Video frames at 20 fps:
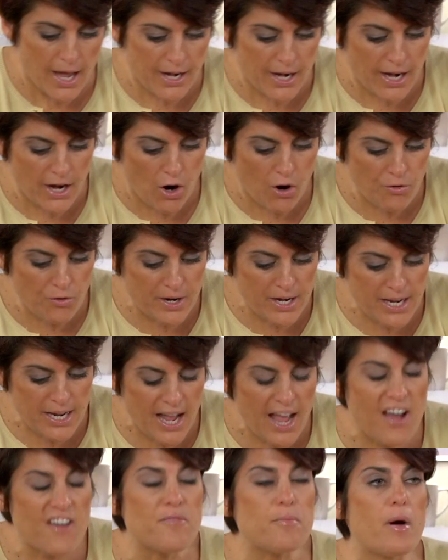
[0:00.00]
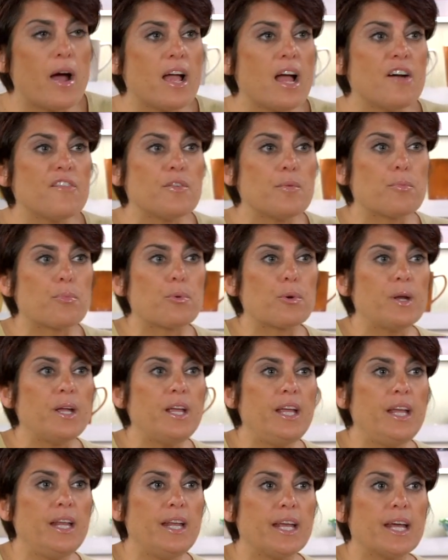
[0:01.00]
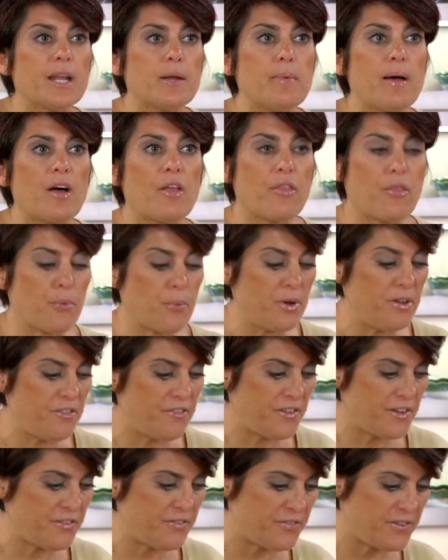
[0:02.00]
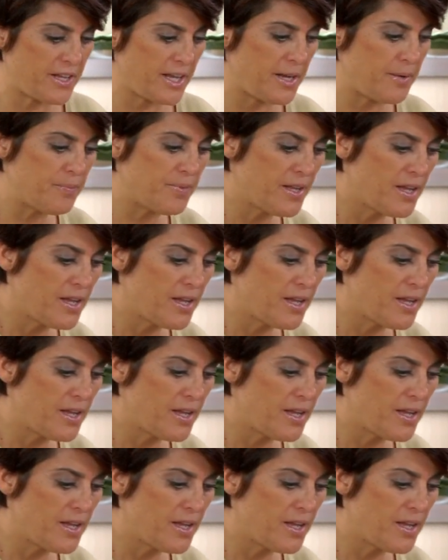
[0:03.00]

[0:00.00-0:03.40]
And I already have my oven preheating at about 350.